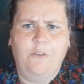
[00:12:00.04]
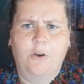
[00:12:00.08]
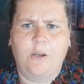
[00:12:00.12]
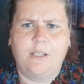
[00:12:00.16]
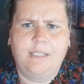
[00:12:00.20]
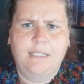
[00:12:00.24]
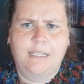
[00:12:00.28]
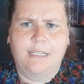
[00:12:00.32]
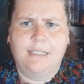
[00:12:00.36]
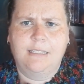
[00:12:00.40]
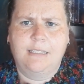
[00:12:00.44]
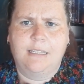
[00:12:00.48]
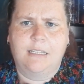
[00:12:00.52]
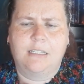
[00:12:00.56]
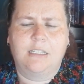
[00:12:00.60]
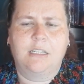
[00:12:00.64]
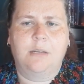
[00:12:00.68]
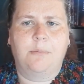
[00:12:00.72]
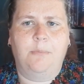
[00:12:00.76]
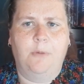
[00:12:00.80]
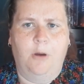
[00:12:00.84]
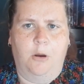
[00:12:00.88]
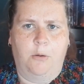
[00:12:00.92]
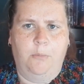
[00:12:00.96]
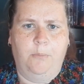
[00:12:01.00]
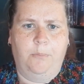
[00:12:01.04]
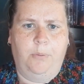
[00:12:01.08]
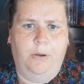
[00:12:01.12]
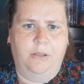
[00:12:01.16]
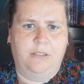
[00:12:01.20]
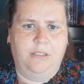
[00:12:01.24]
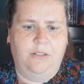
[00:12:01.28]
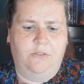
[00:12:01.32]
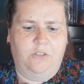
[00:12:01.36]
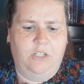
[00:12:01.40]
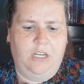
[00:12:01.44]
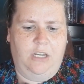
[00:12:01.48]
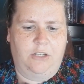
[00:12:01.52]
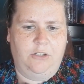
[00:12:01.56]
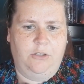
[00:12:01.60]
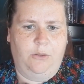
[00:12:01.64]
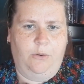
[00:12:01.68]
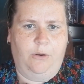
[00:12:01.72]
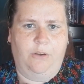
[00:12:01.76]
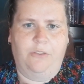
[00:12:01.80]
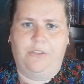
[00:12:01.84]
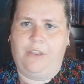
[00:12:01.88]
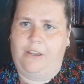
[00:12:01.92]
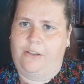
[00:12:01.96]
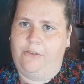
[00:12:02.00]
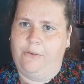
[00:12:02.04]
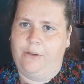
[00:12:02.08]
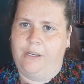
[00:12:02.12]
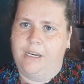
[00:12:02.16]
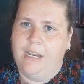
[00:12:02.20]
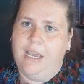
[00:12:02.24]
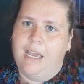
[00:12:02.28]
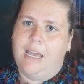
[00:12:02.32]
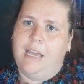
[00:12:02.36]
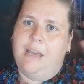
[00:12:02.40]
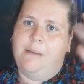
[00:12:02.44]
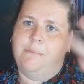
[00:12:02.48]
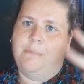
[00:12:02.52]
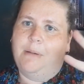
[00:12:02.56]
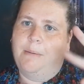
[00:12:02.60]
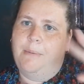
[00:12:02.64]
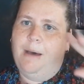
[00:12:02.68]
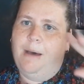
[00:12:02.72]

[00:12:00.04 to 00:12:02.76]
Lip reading: voices to promote positive change in the world. Thank you. Bye